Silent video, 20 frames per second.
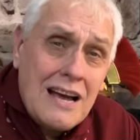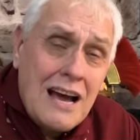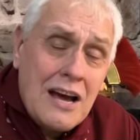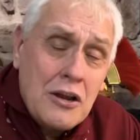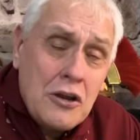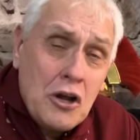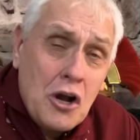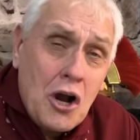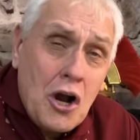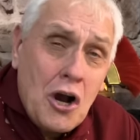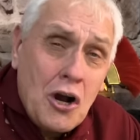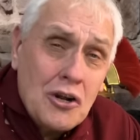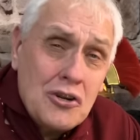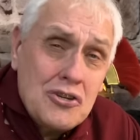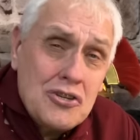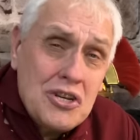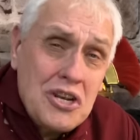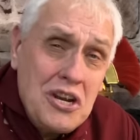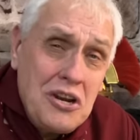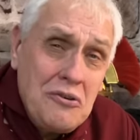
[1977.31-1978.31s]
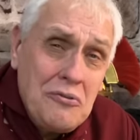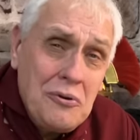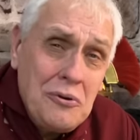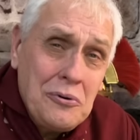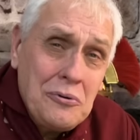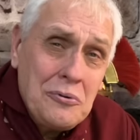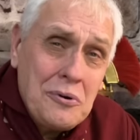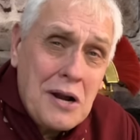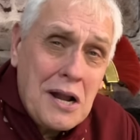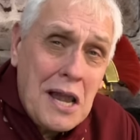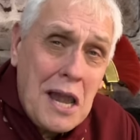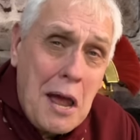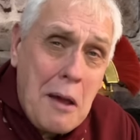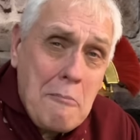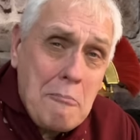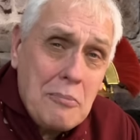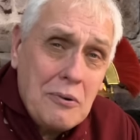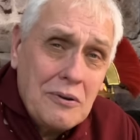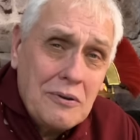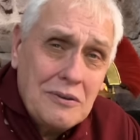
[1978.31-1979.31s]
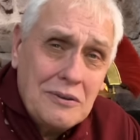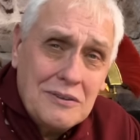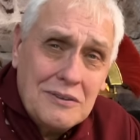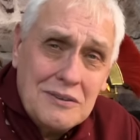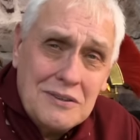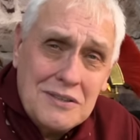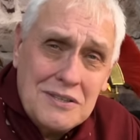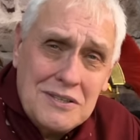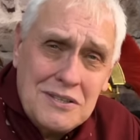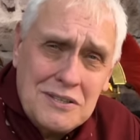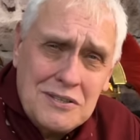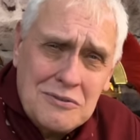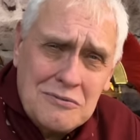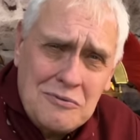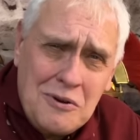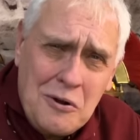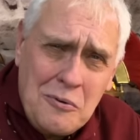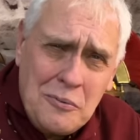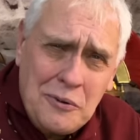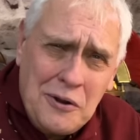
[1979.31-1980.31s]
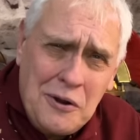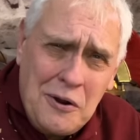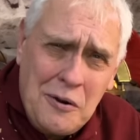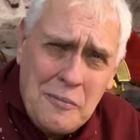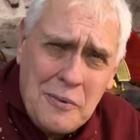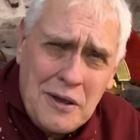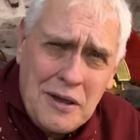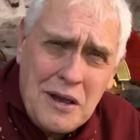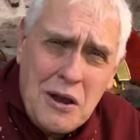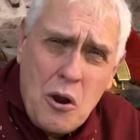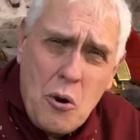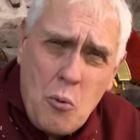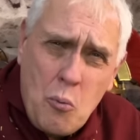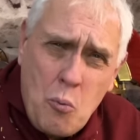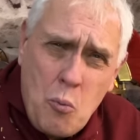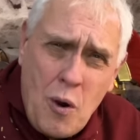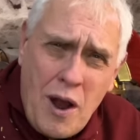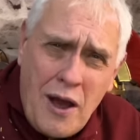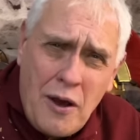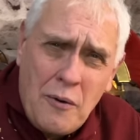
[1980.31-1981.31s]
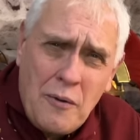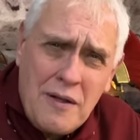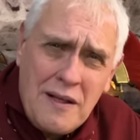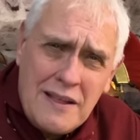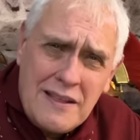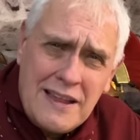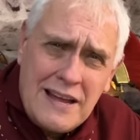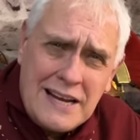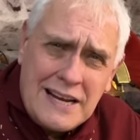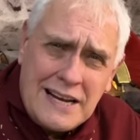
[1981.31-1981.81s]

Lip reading: an arterial clamp. This is the Roman army. Wow, they